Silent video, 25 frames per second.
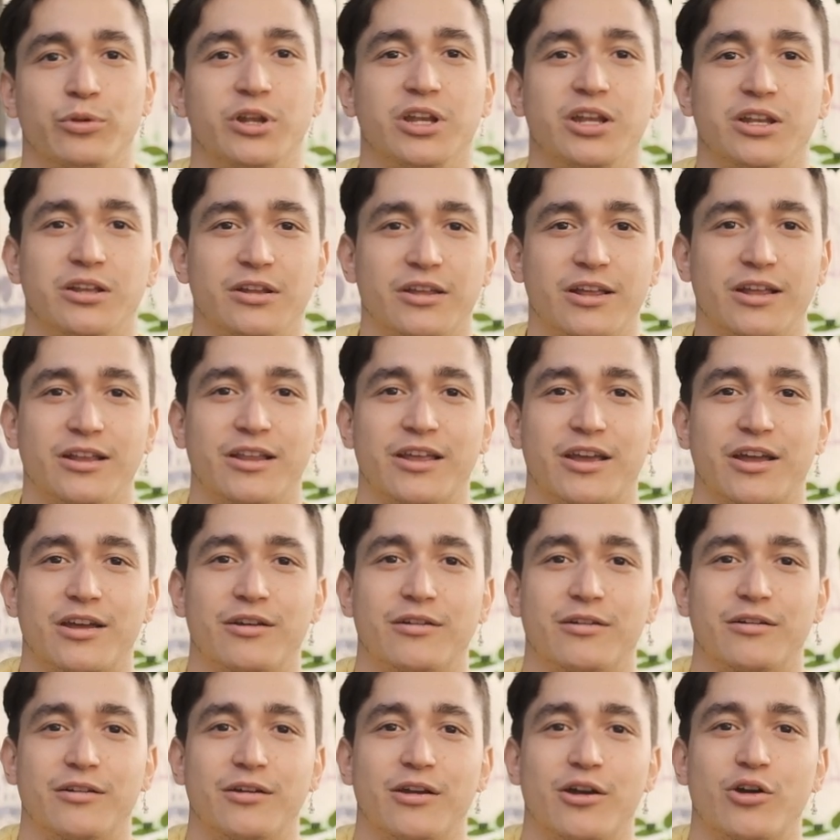We need to get like
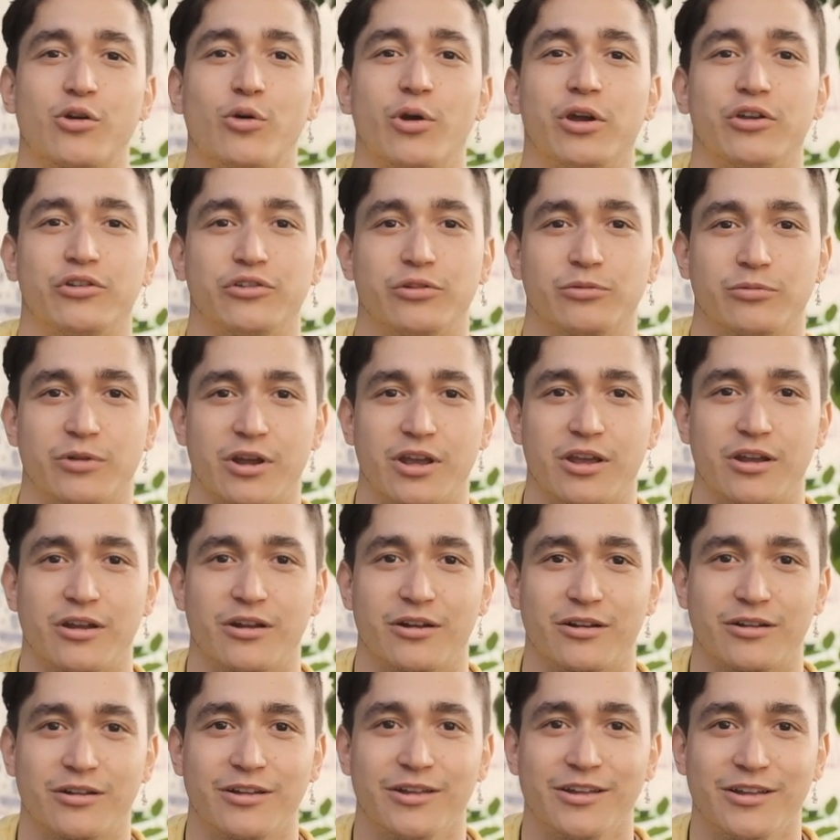a equation right
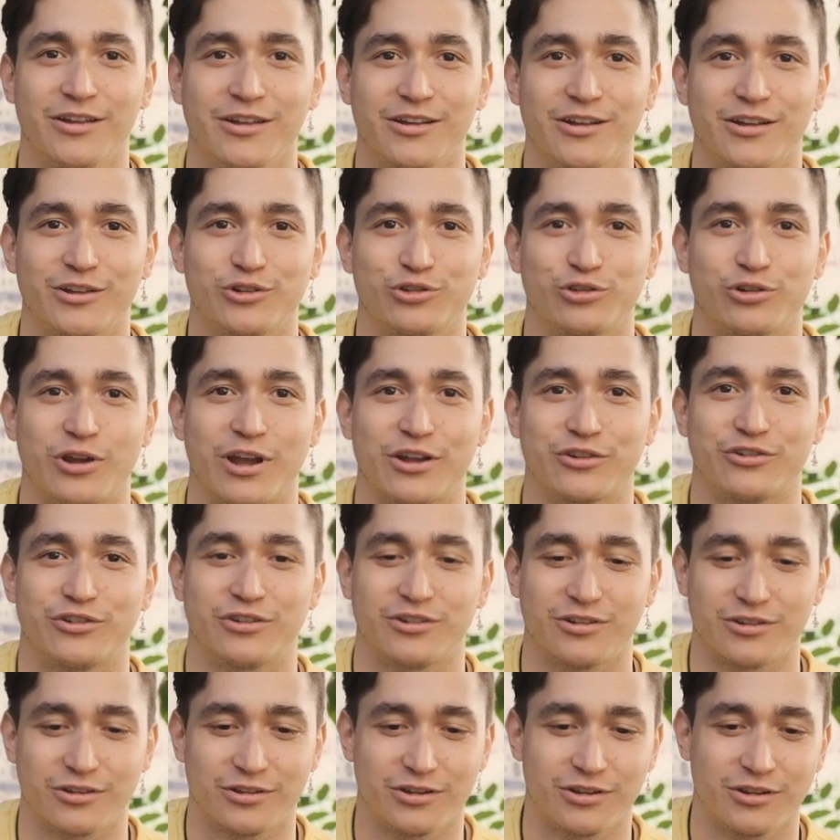here.
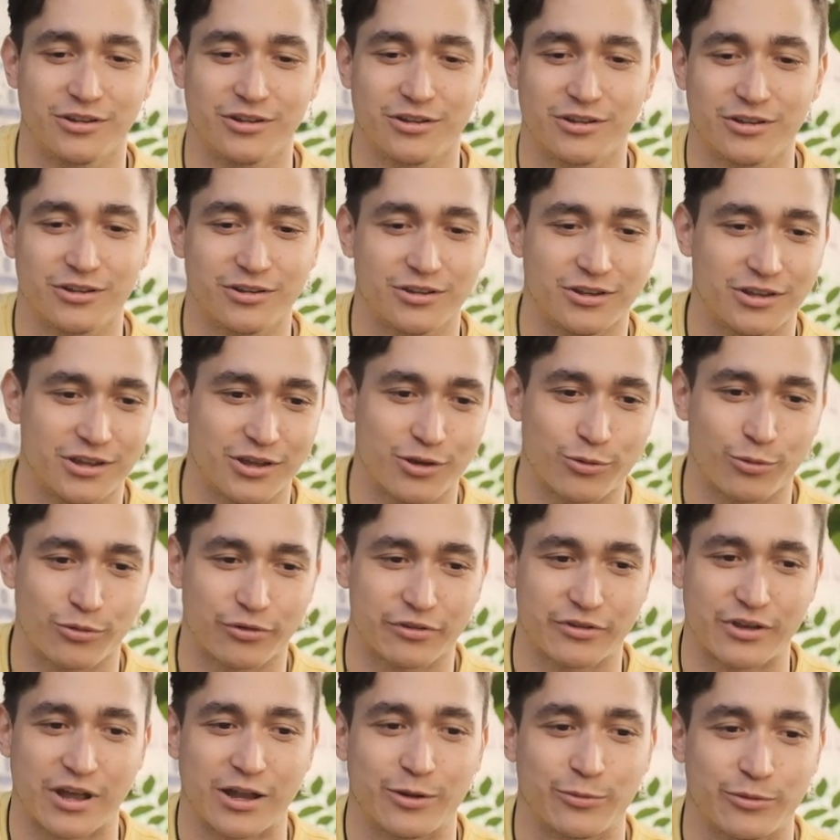Attraction equal
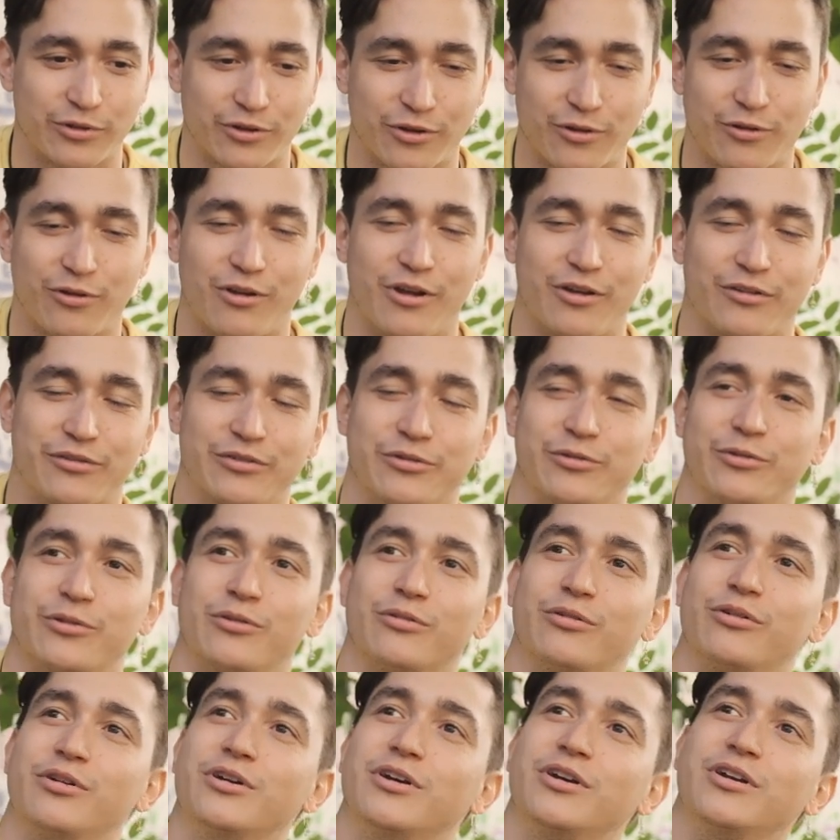sign with a cross
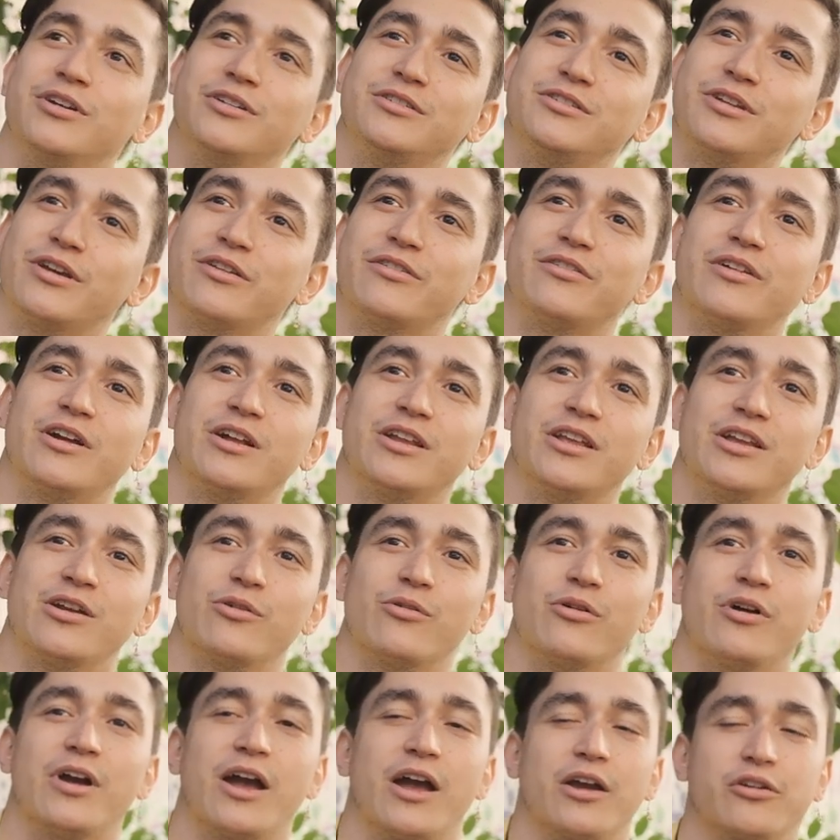through does not
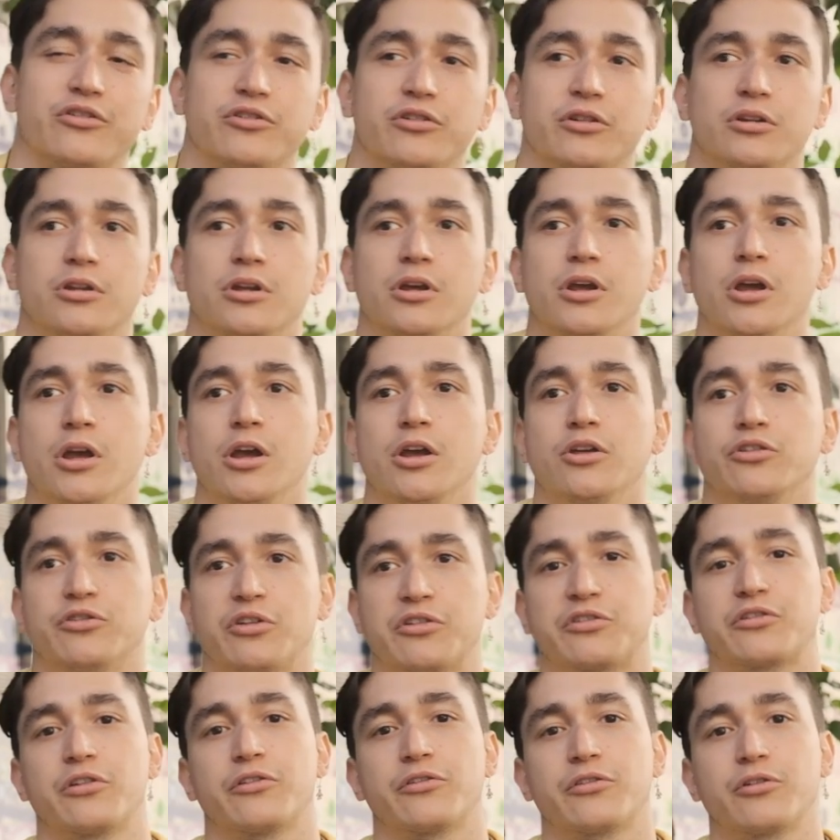equal action.
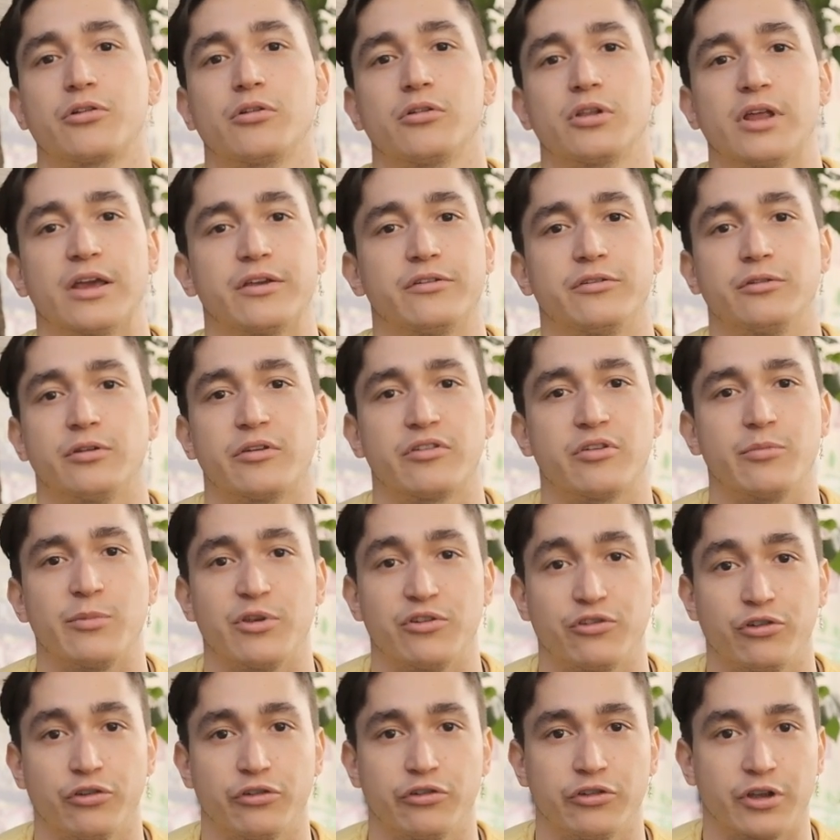Just because a girl likes you doesn't
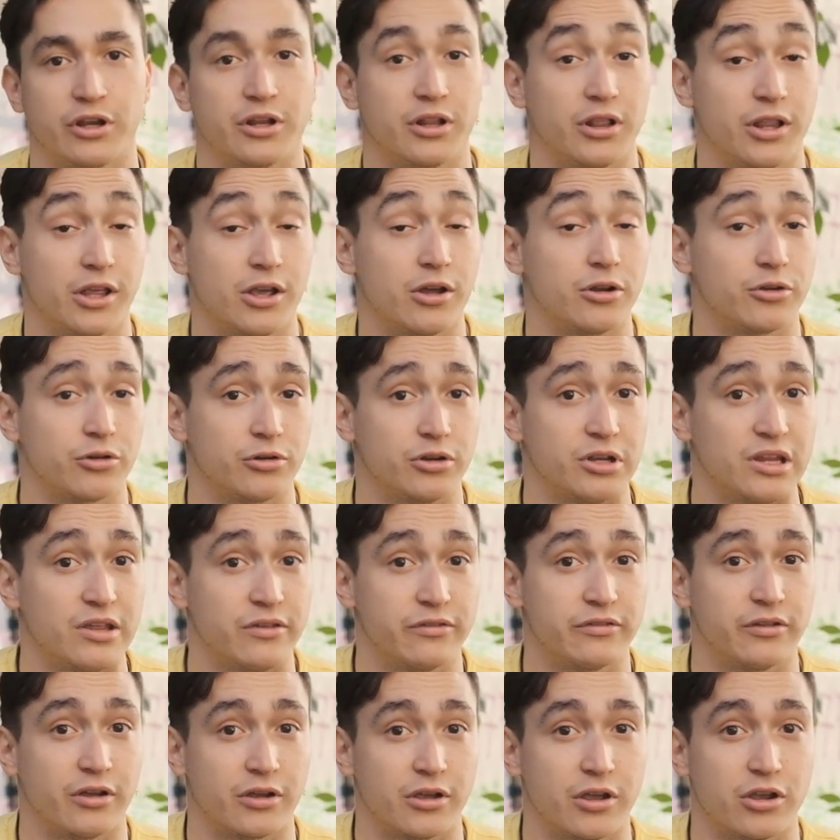mean she's suddenly on her knees
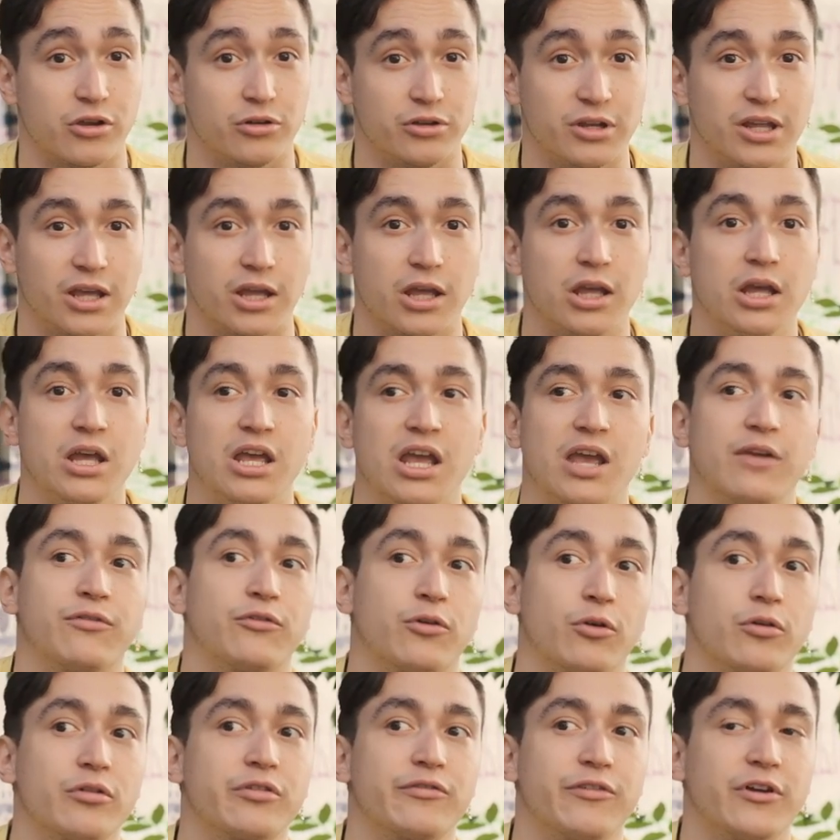sucking your dick. If
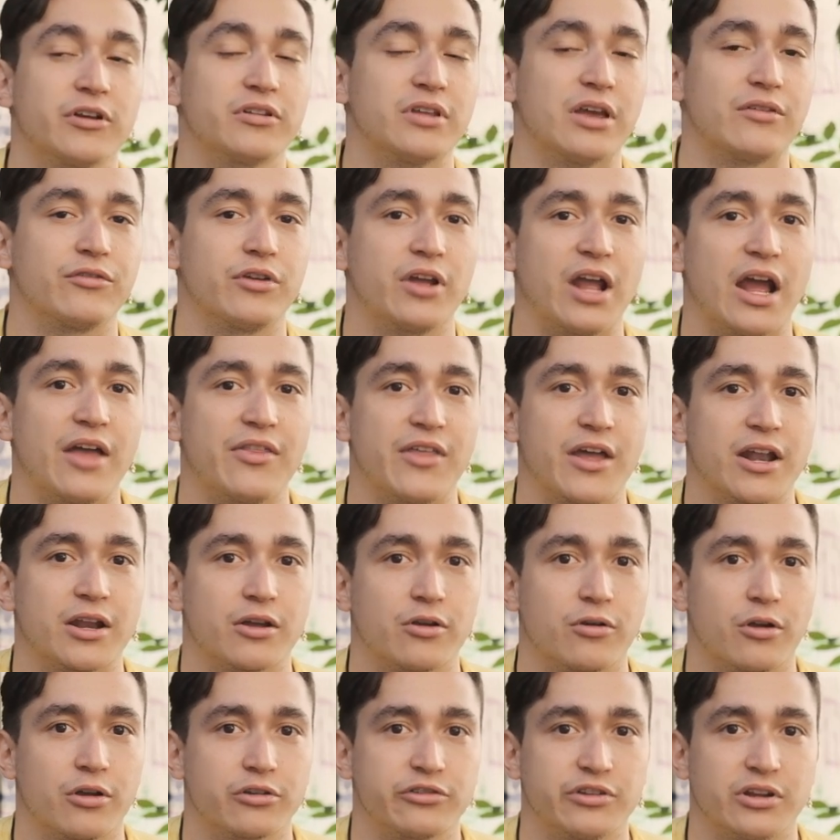girls fucked every guy they had a
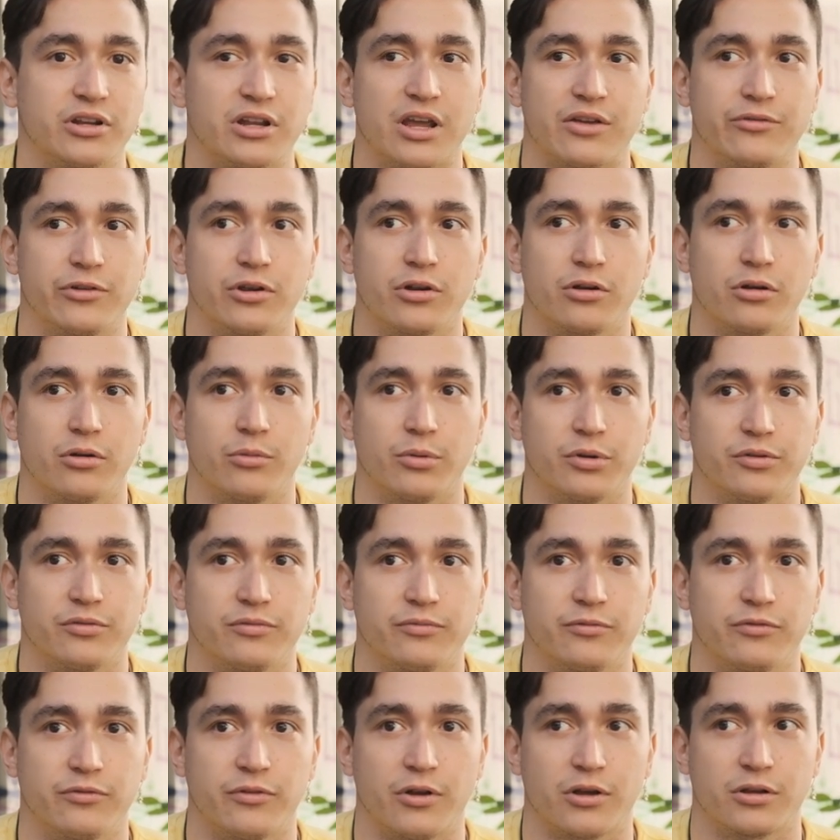crush on, every girl would
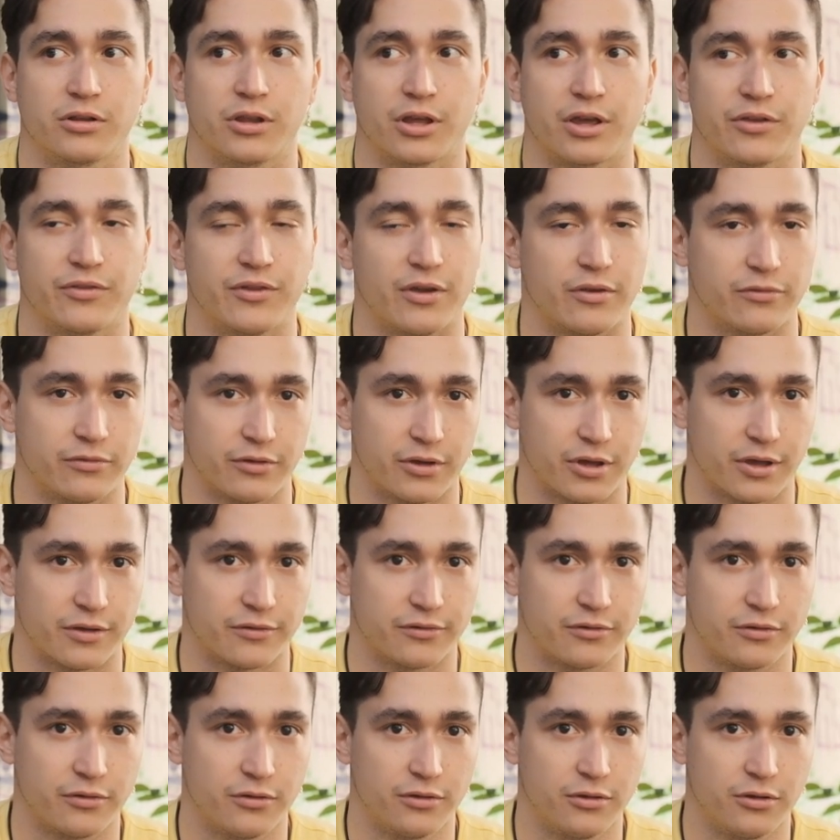fuck like a thousand
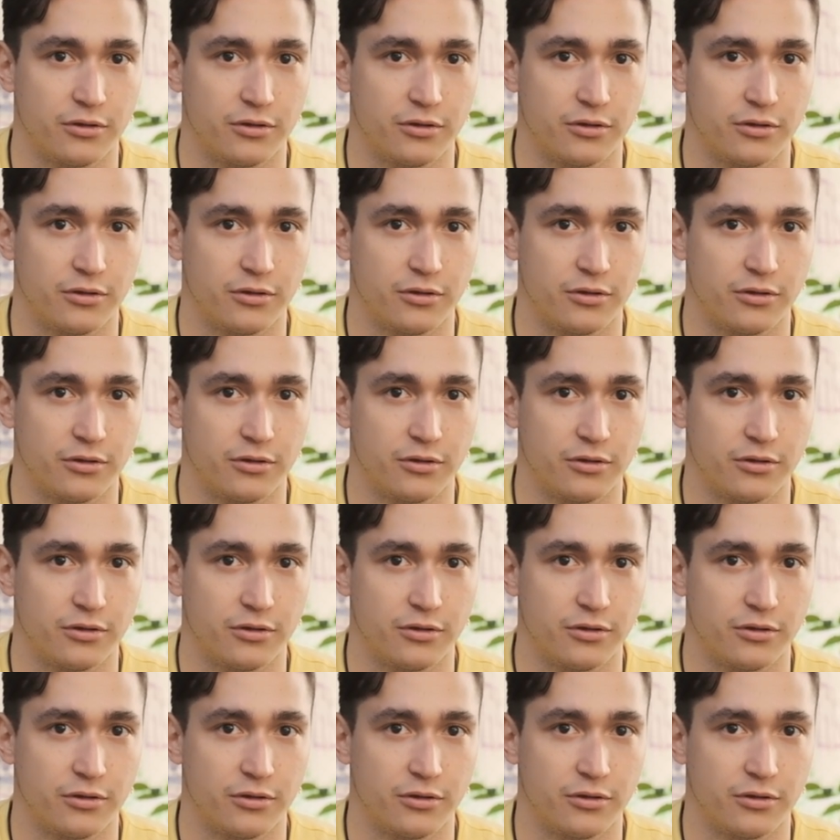guys.